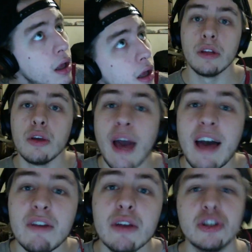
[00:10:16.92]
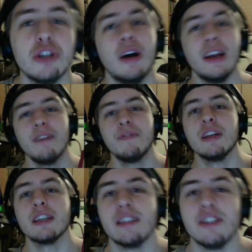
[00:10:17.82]
you have a new show on
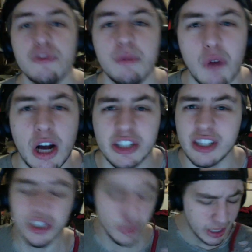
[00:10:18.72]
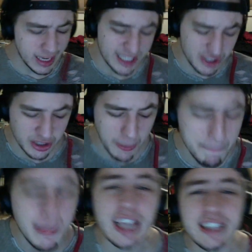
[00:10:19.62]
Netflix that you've been watching that you think is just
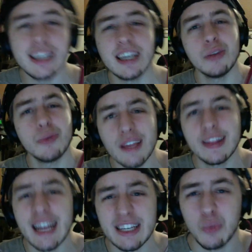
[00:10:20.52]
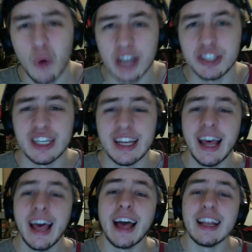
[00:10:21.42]
amazing and you think that I should watch it
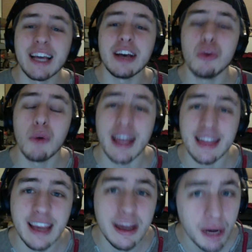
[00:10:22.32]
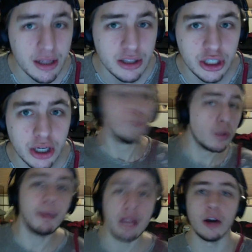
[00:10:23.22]
and tell you what I think about the show,
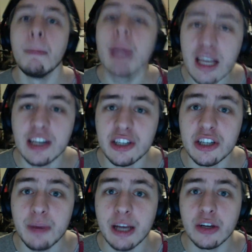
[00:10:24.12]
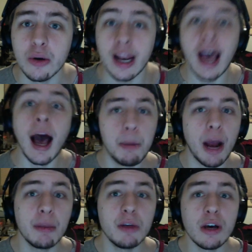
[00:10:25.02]
let me know, because I just might do it. I
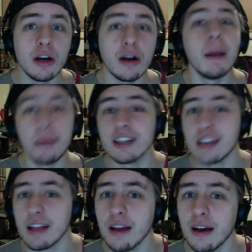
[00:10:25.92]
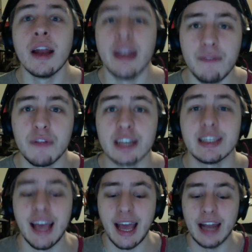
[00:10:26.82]
probably will, because I love Netflix
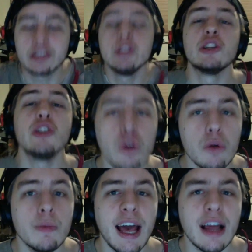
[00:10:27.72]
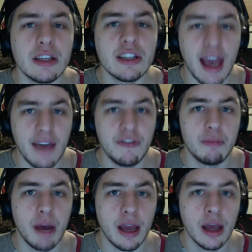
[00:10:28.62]
and it's consumed at least half of
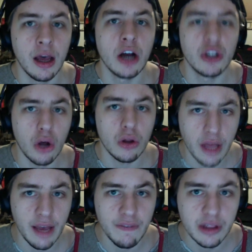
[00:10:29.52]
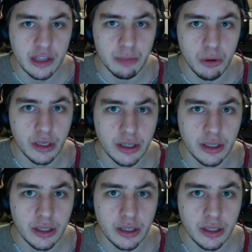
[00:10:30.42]
my adult life at this point.